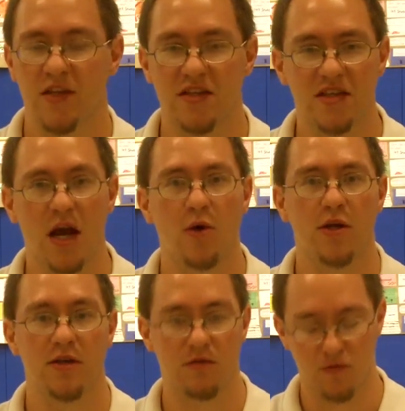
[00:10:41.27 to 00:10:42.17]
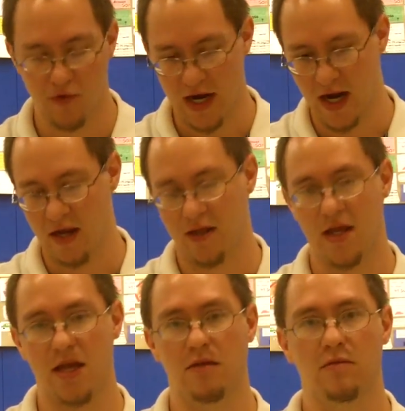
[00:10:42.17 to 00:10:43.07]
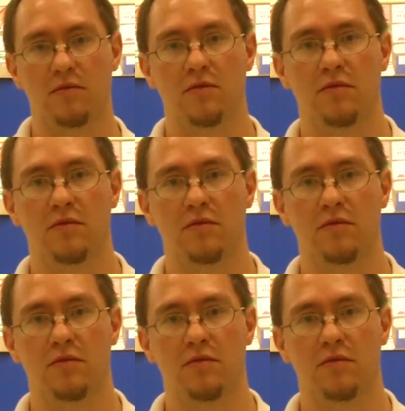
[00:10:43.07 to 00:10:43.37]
This is how it is right out of the gate.